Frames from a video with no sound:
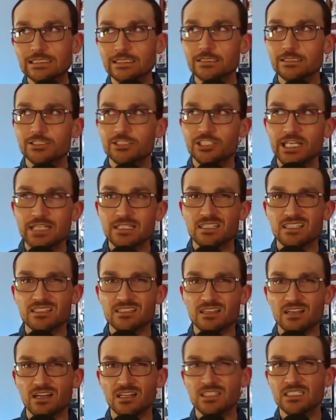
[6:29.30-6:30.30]
chances
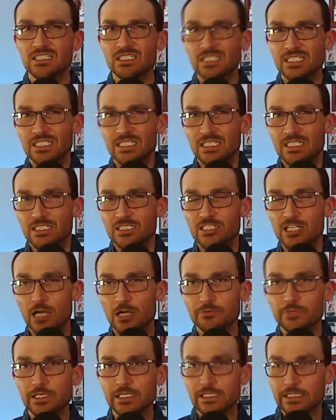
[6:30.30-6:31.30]
are
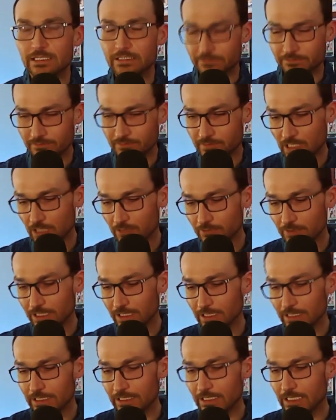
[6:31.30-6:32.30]
not really. Not
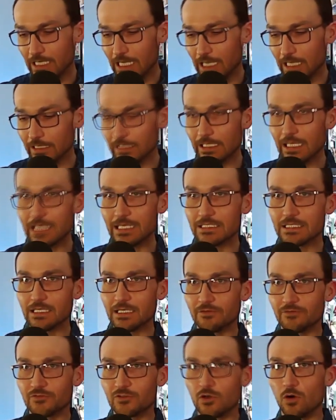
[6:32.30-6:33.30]
really. Unless,
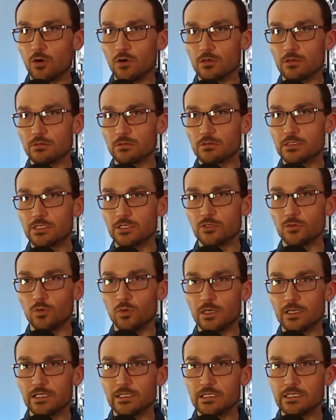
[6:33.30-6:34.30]
of course, you're
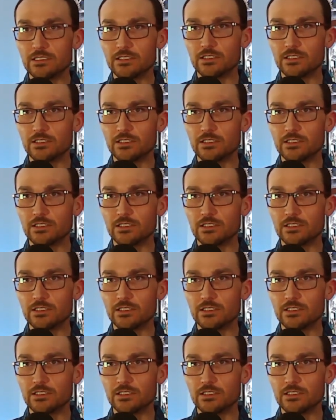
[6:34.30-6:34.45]
one of these